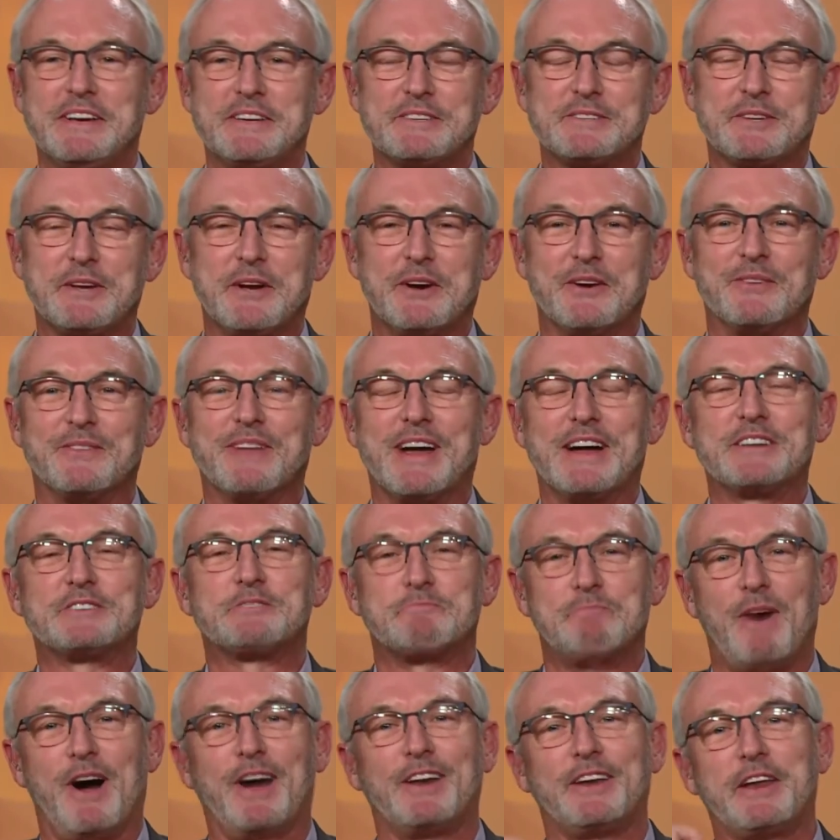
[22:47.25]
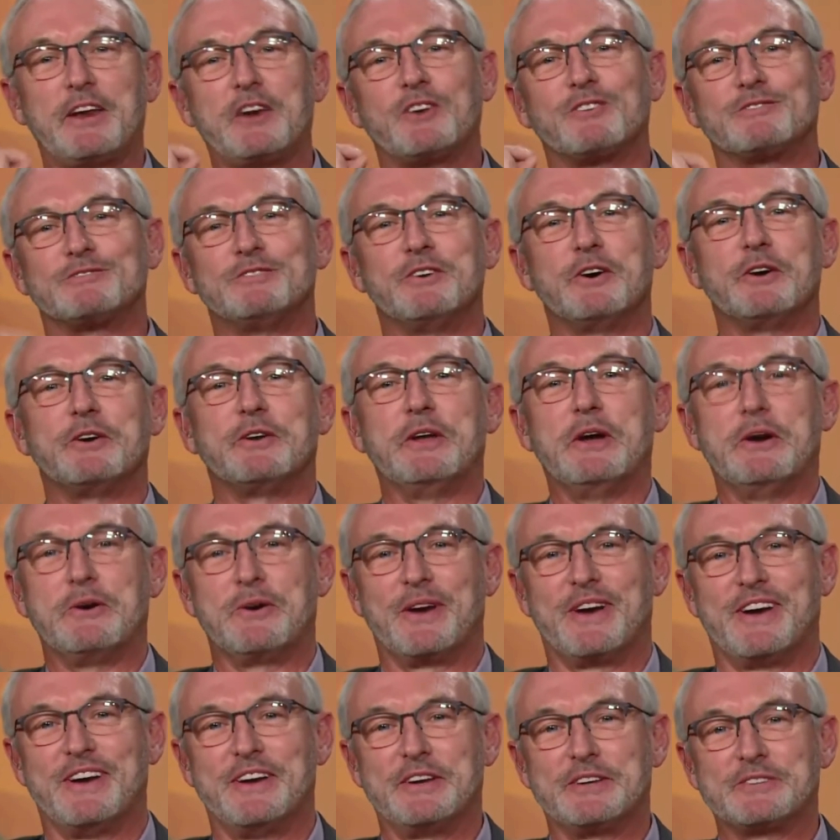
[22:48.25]
So that's my little
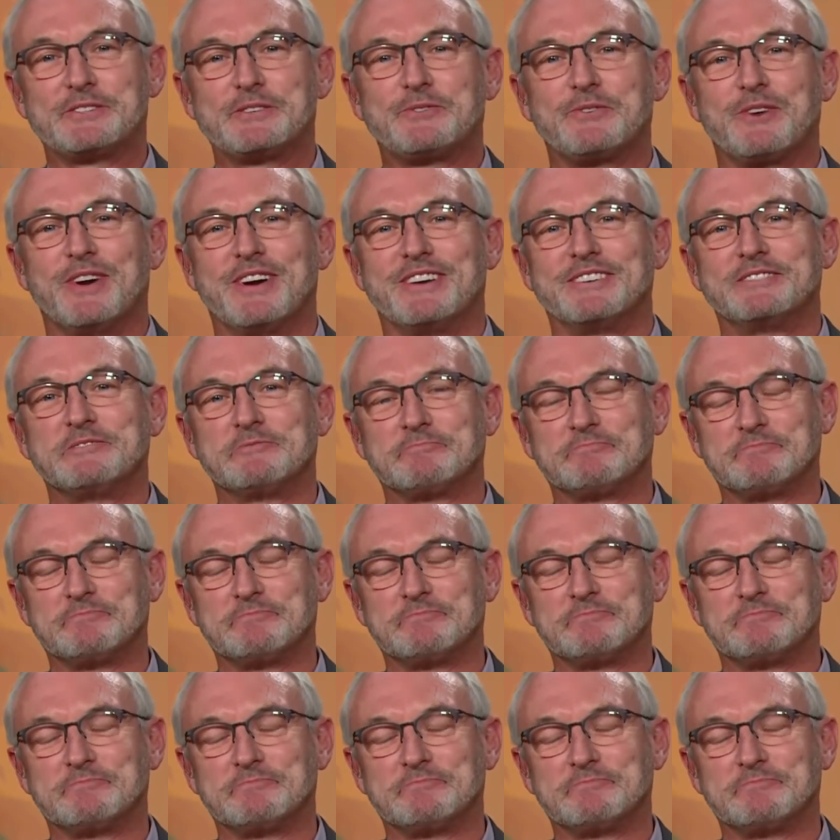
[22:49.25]
footnote in history.